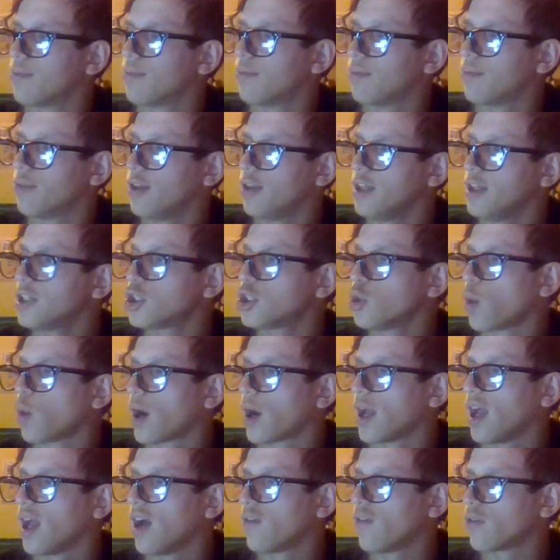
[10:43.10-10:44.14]
the issue I
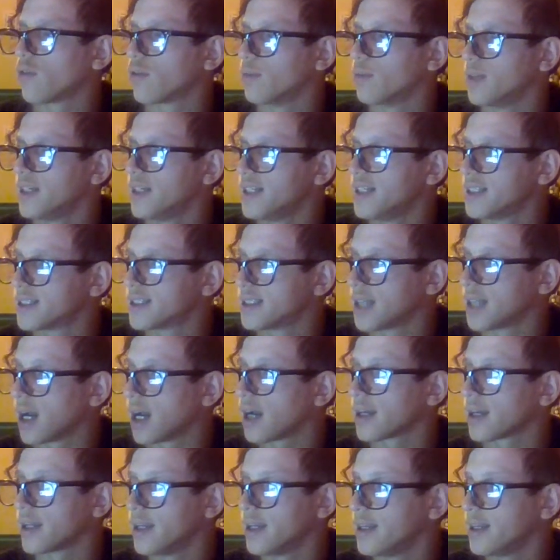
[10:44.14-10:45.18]
have with him, he is
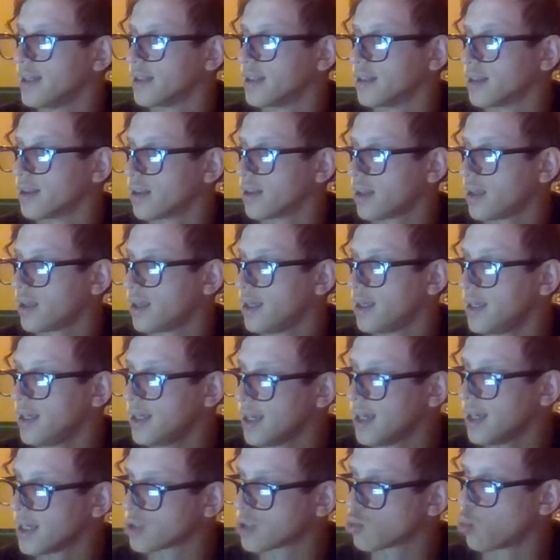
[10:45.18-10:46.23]
not getting.
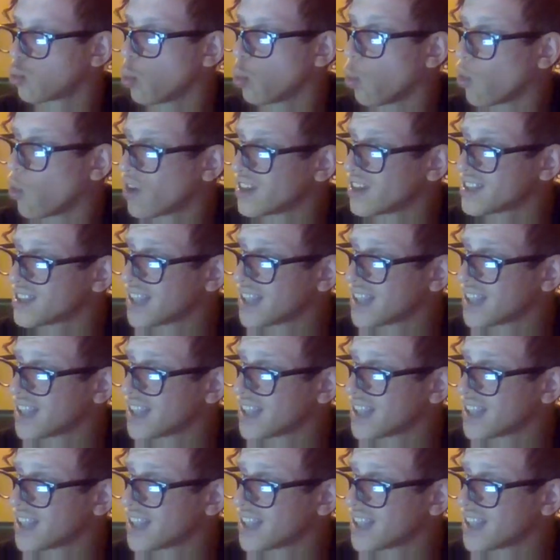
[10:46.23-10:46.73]
He has 1